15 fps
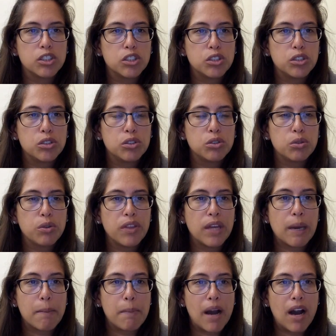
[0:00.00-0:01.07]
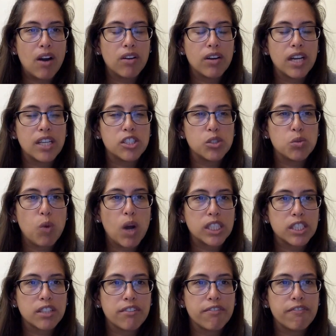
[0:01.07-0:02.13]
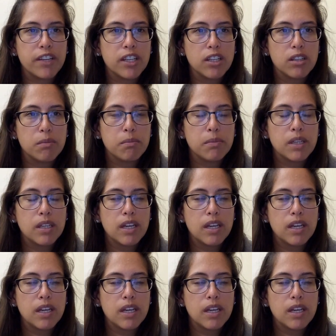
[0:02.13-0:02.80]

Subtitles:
to think about as you watch the film.